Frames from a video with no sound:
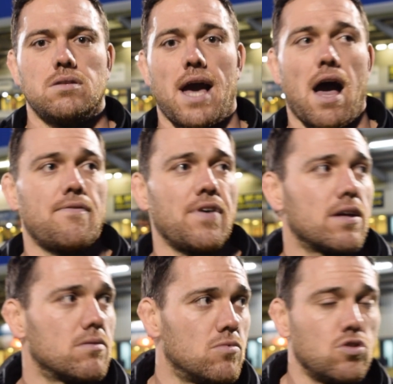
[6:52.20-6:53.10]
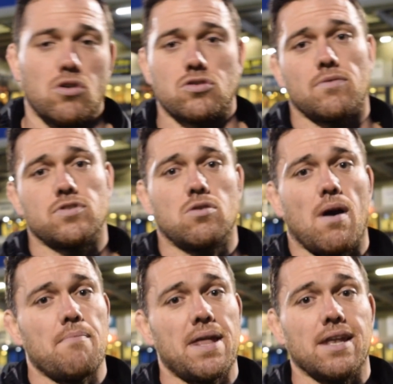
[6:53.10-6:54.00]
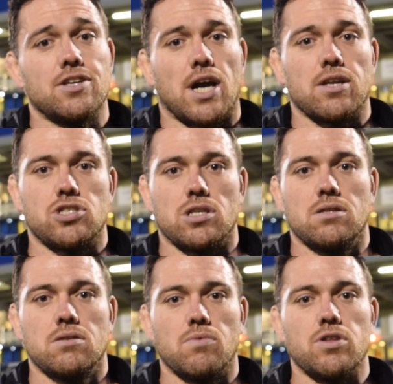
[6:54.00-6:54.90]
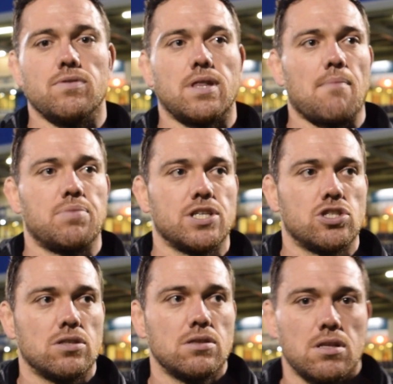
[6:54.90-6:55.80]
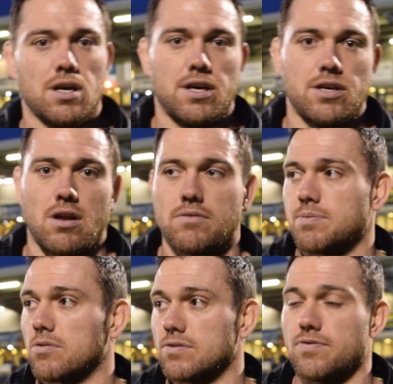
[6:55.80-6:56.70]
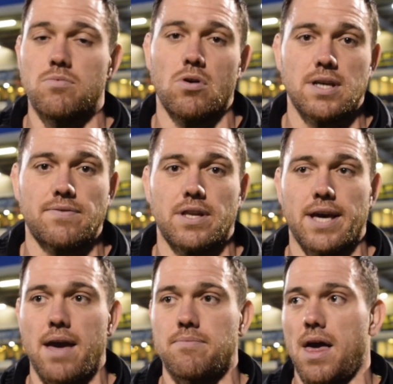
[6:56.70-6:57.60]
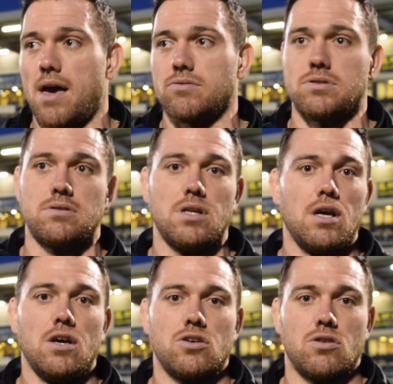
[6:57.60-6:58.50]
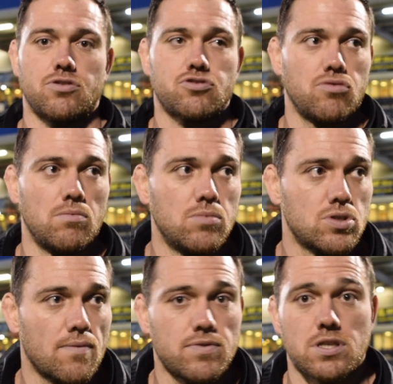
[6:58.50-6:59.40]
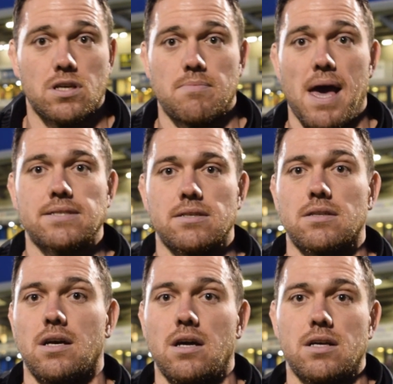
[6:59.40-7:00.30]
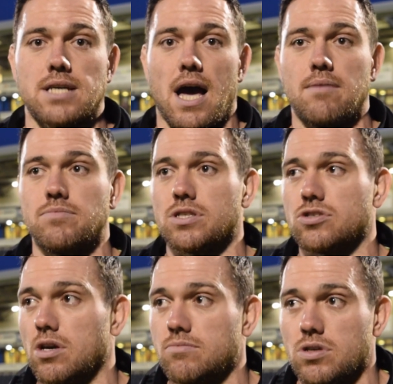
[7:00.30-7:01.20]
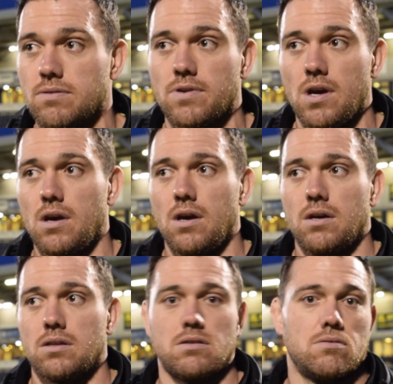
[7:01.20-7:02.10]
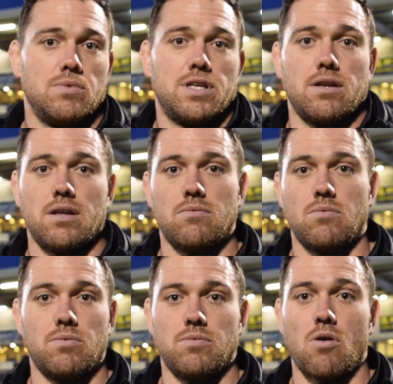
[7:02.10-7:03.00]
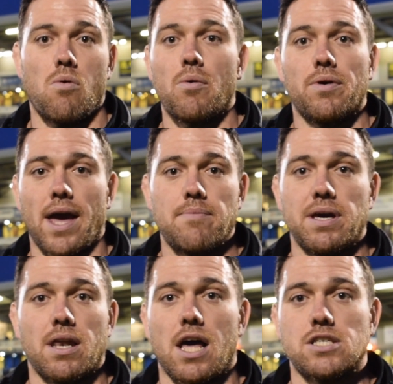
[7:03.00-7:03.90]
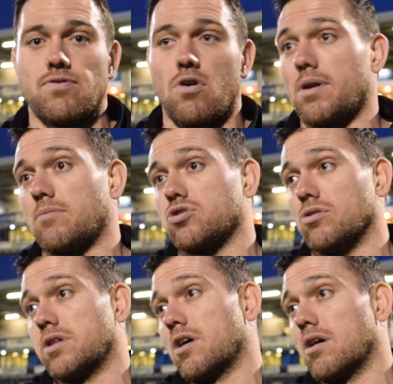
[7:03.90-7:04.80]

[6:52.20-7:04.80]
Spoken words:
Yeah, I think it's obviously quite mentally challenging when you're in that position. I spoke to a few boys after the game there, and the scrum was obviously a mess at times in terms of we didn't know what we were getting penalised for, and I'm sure the